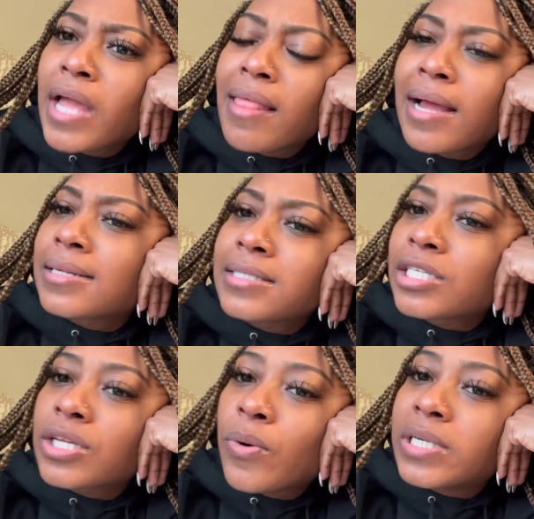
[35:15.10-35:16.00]
Like, that's
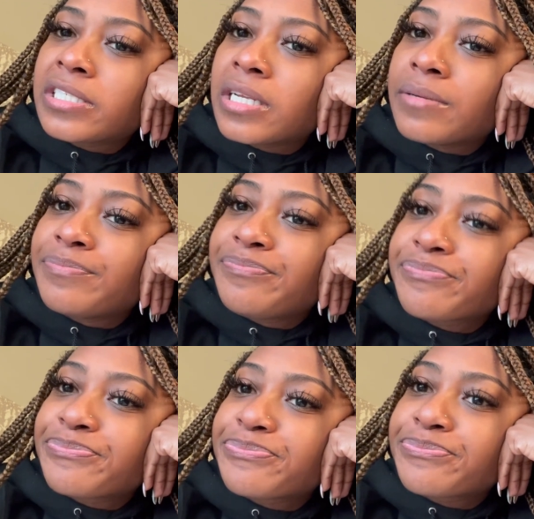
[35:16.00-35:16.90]
just a question.
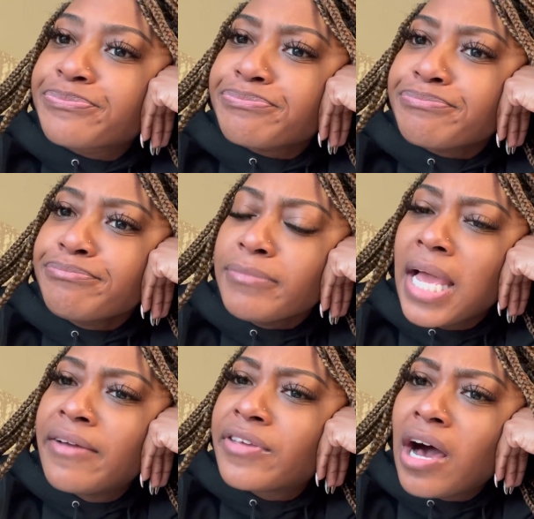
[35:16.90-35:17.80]

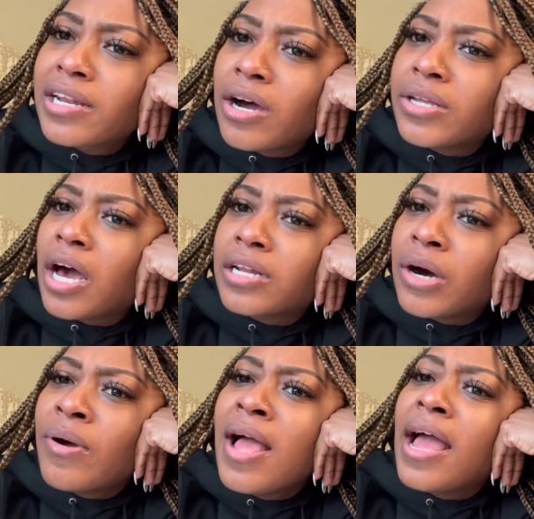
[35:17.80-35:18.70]
If y'all know, y'all
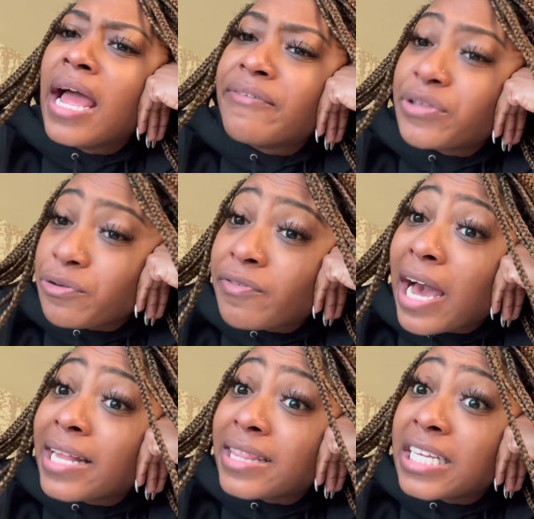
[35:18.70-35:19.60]
know. If you've
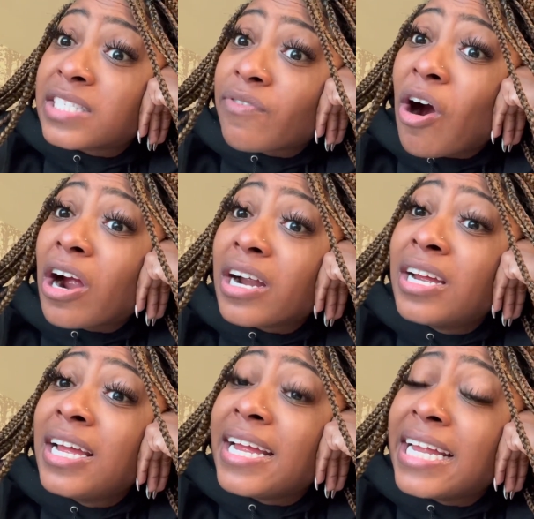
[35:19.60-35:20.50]
gotten this far
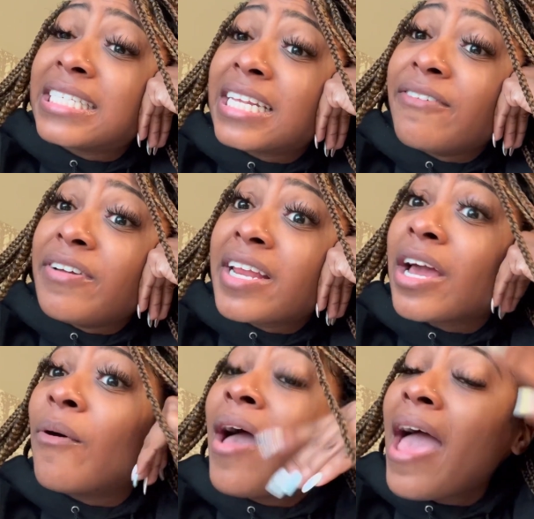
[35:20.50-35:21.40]
into the
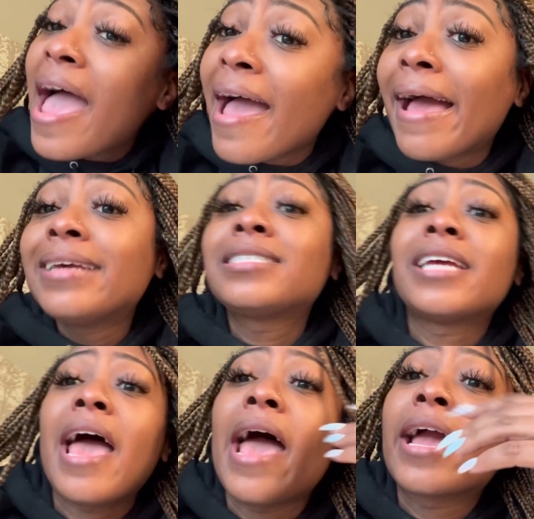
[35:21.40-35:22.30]
video,
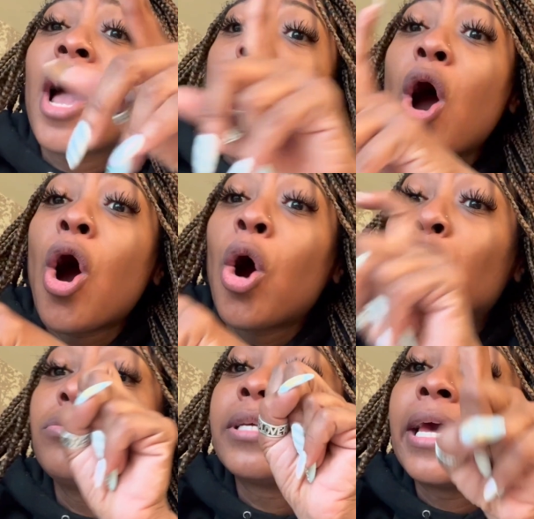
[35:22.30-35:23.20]
hashtag
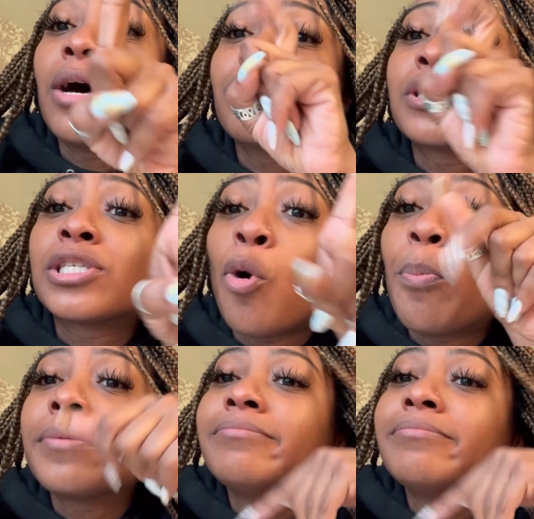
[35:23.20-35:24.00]
hotel soap.